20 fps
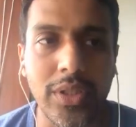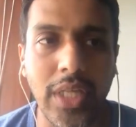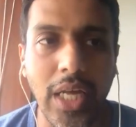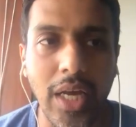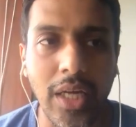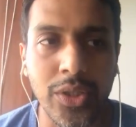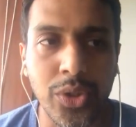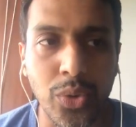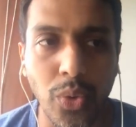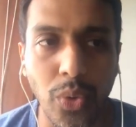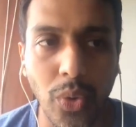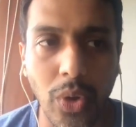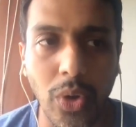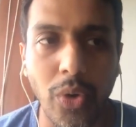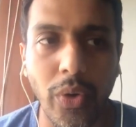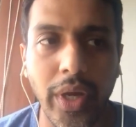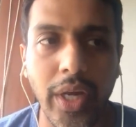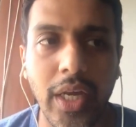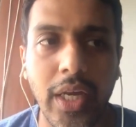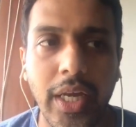they're school
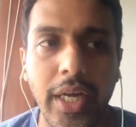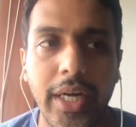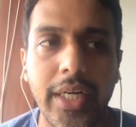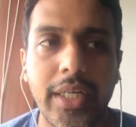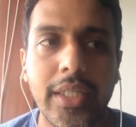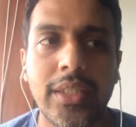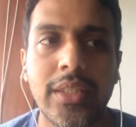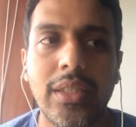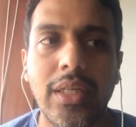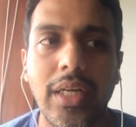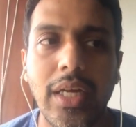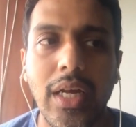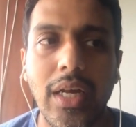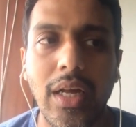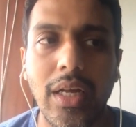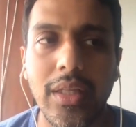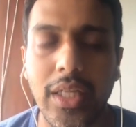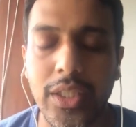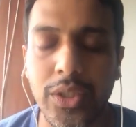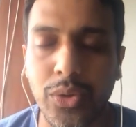going kids.
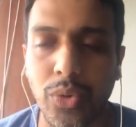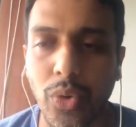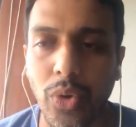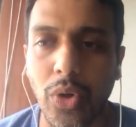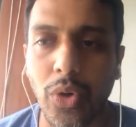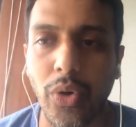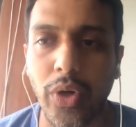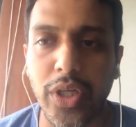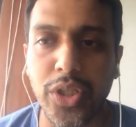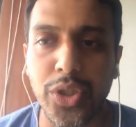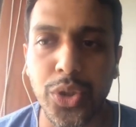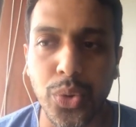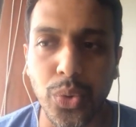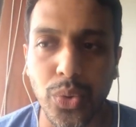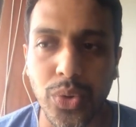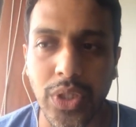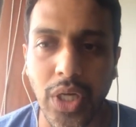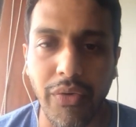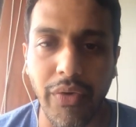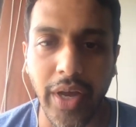Their school going
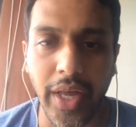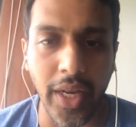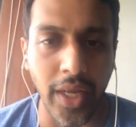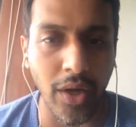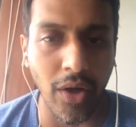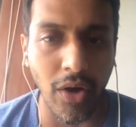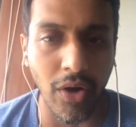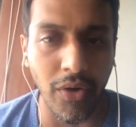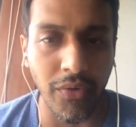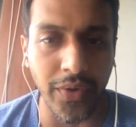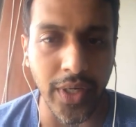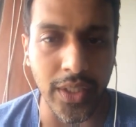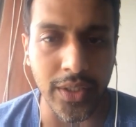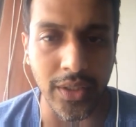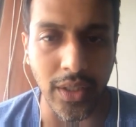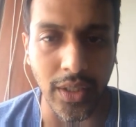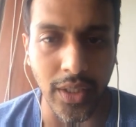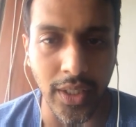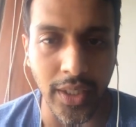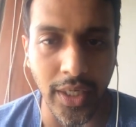shoes are wearing off in a
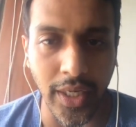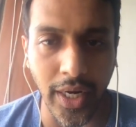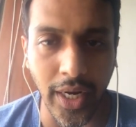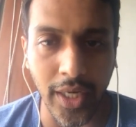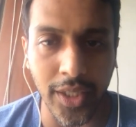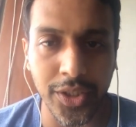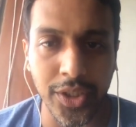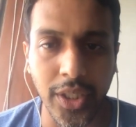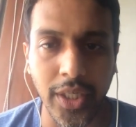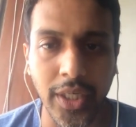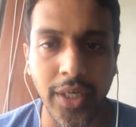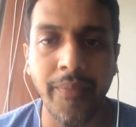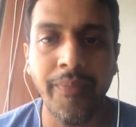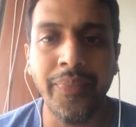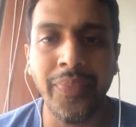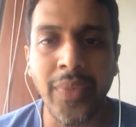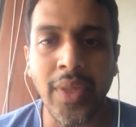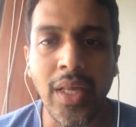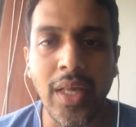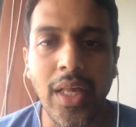certain direction.
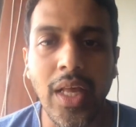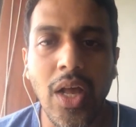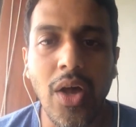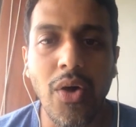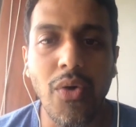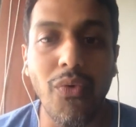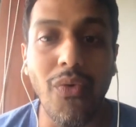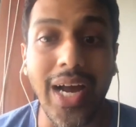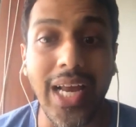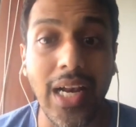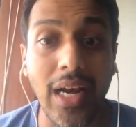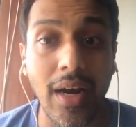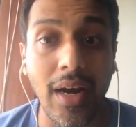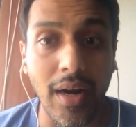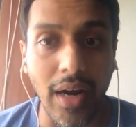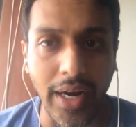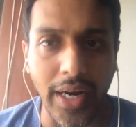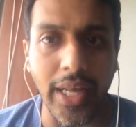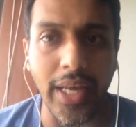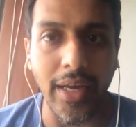While
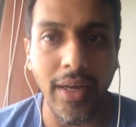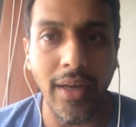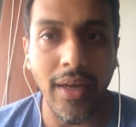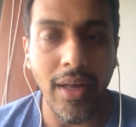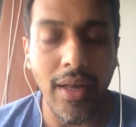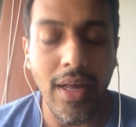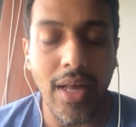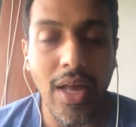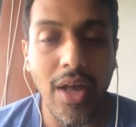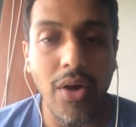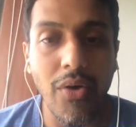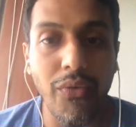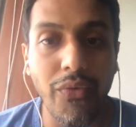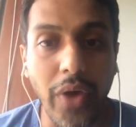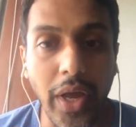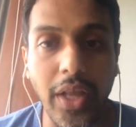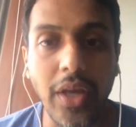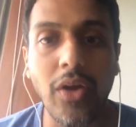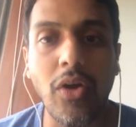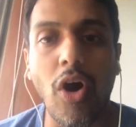running,
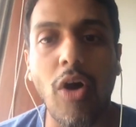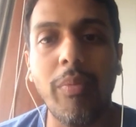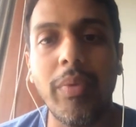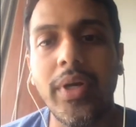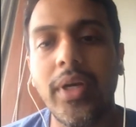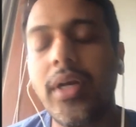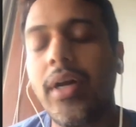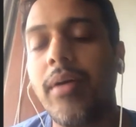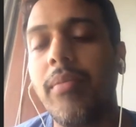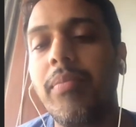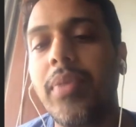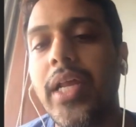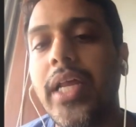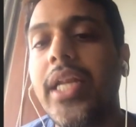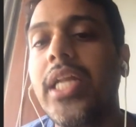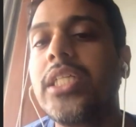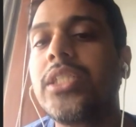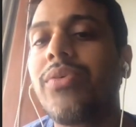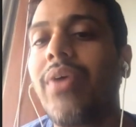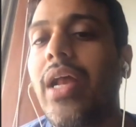very common complaint
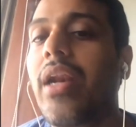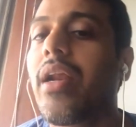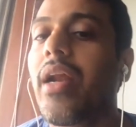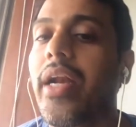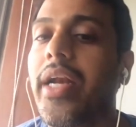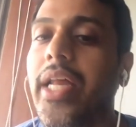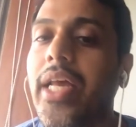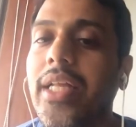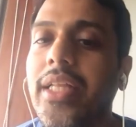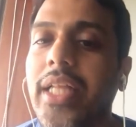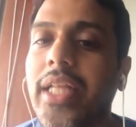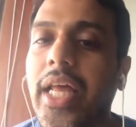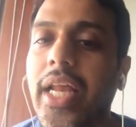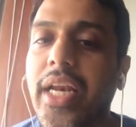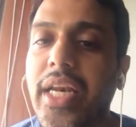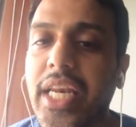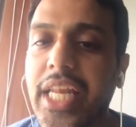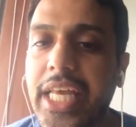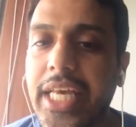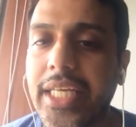is while running their
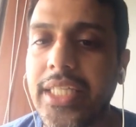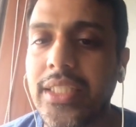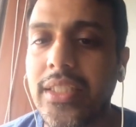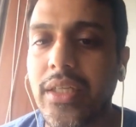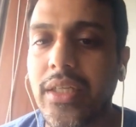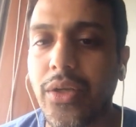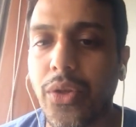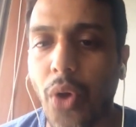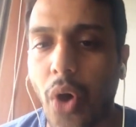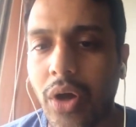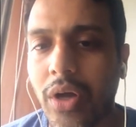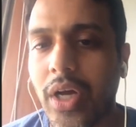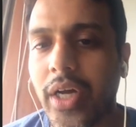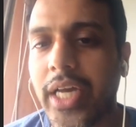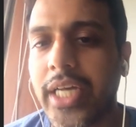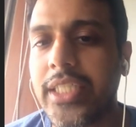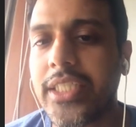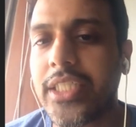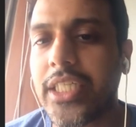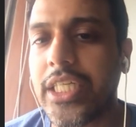knees knock
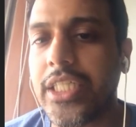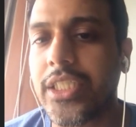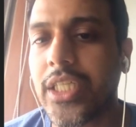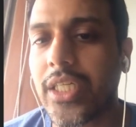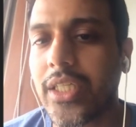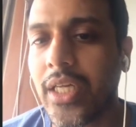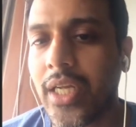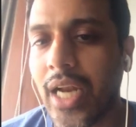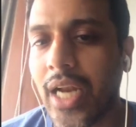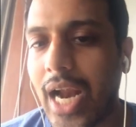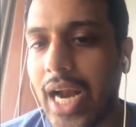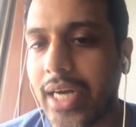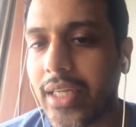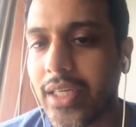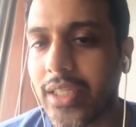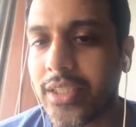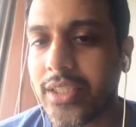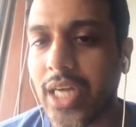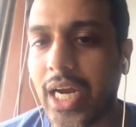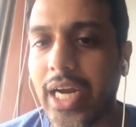against each other and
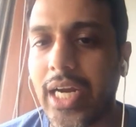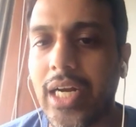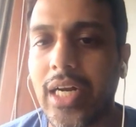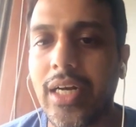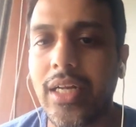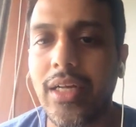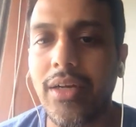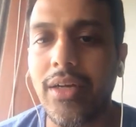the child